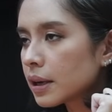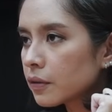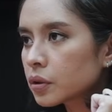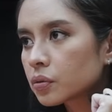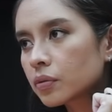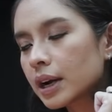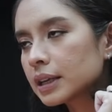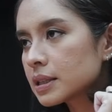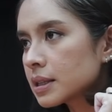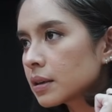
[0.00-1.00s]
left or right,
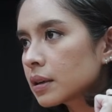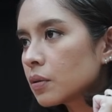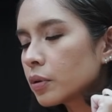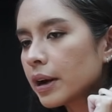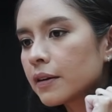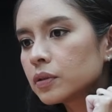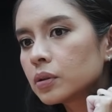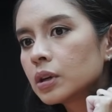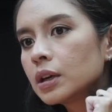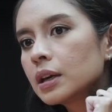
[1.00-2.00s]
etc., and what have
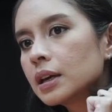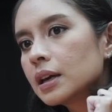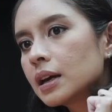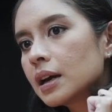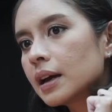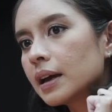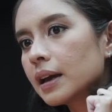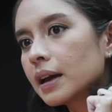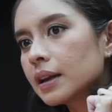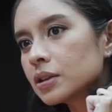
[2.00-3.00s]
you.
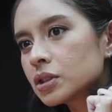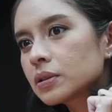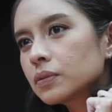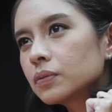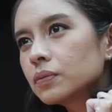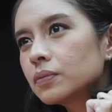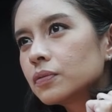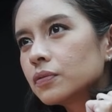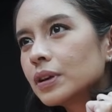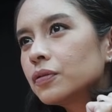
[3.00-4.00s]
And
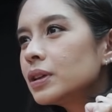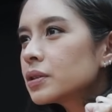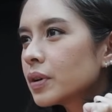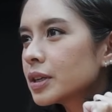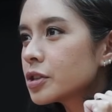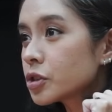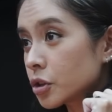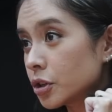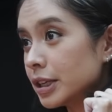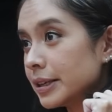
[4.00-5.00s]
it feels very
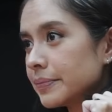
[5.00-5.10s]
sturdy.